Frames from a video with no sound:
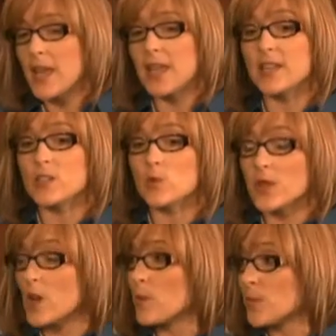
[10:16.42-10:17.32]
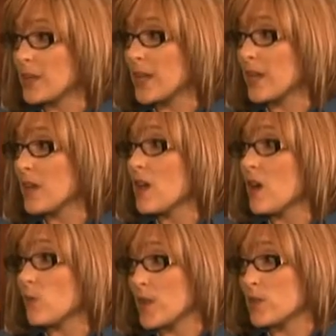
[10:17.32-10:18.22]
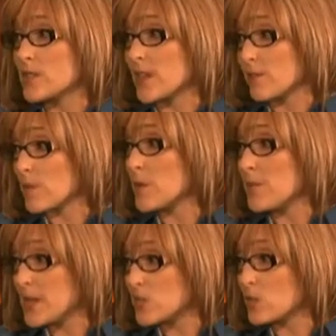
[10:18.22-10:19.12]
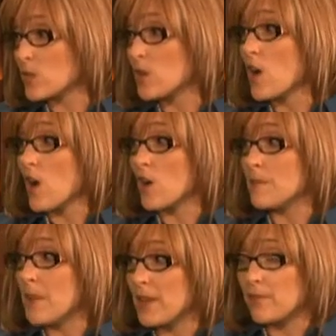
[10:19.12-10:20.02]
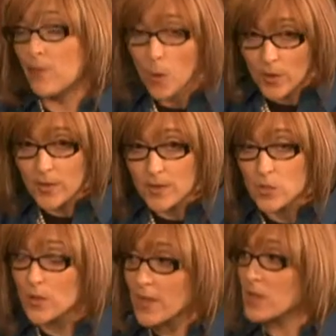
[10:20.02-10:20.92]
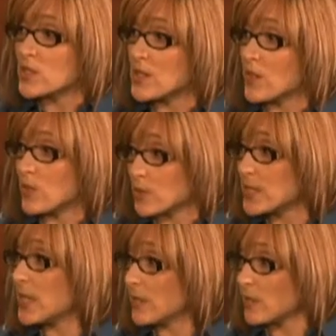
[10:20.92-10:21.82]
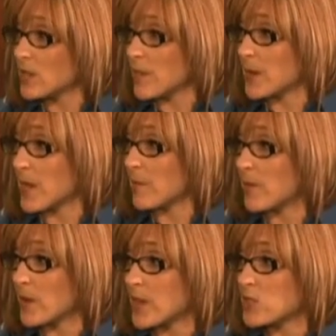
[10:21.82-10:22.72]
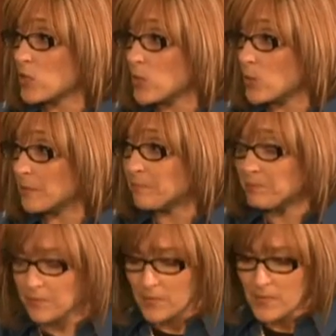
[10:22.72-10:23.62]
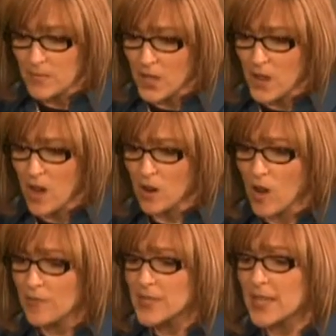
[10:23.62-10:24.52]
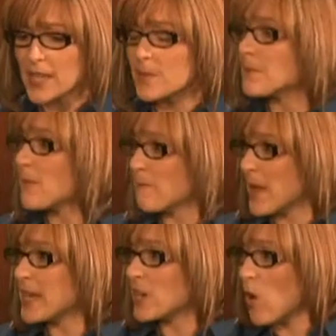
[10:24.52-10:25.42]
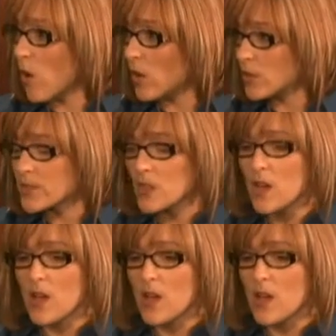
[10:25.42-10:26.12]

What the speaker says: It is reopening, we understand from the minister, on May 4th in 2013, coming up very soon. Our office gets many calls